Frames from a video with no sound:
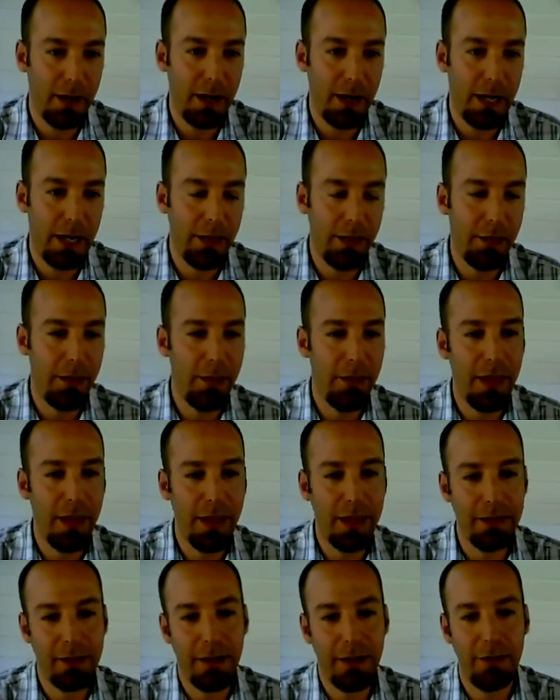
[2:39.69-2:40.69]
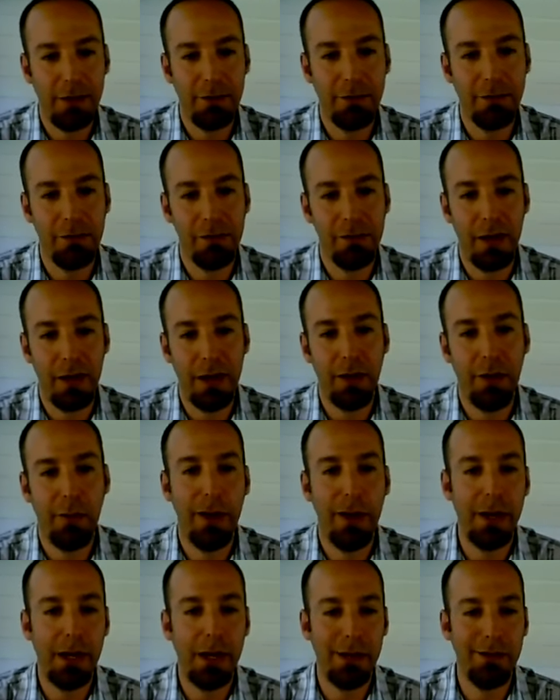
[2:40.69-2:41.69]
and then kind of
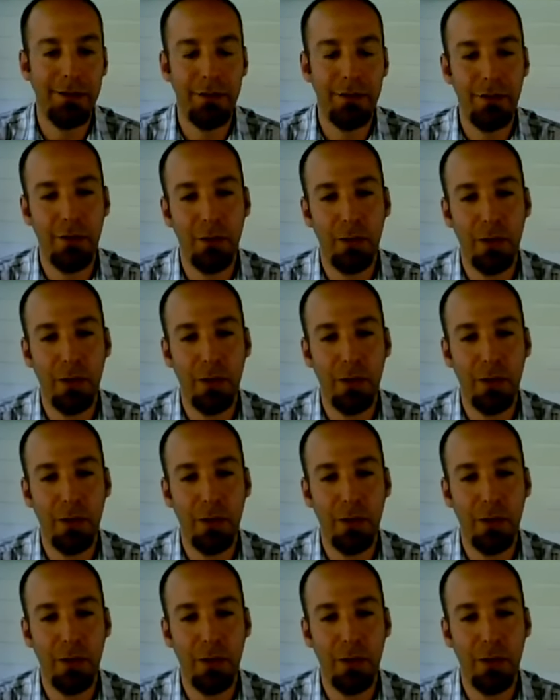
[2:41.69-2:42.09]
segue into,